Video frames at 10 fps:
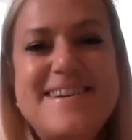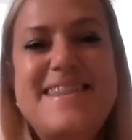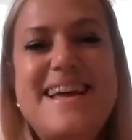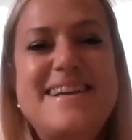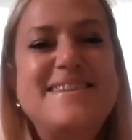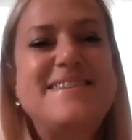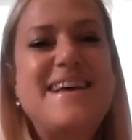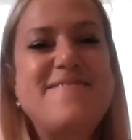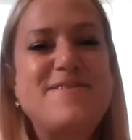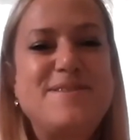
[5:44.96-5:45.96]
Thanks
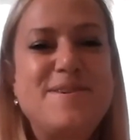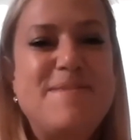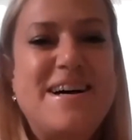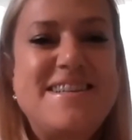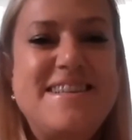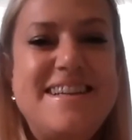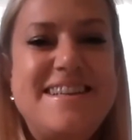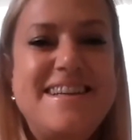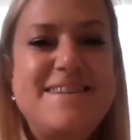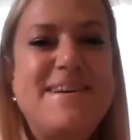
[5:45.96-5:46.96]
ever so much.
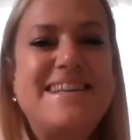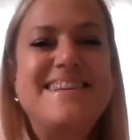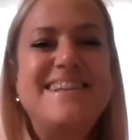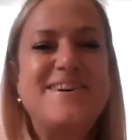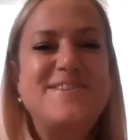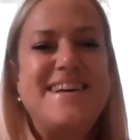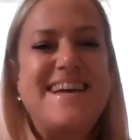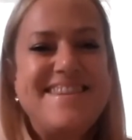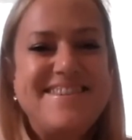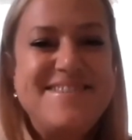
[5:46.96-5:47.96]
It means a lot to
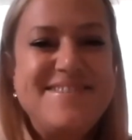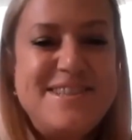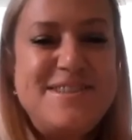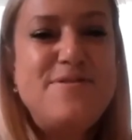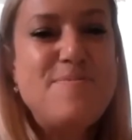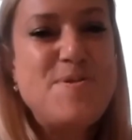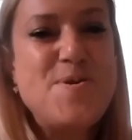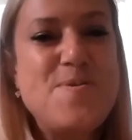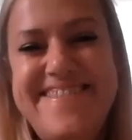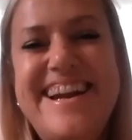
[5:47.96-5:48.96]
hear those words from
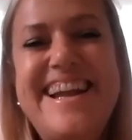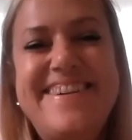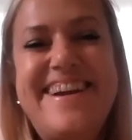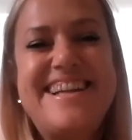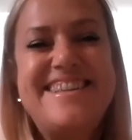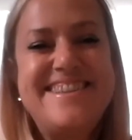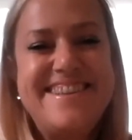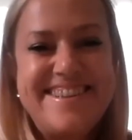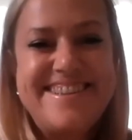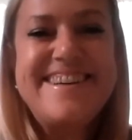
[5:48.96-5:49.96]
you. Really great
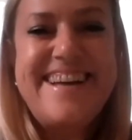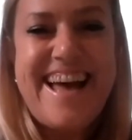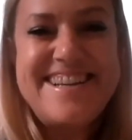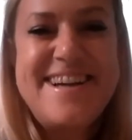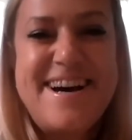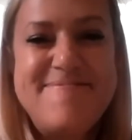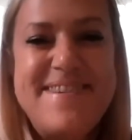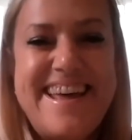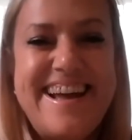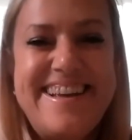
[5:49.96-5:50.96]
to catch up.
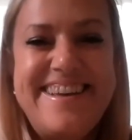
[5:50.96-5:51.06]
Thank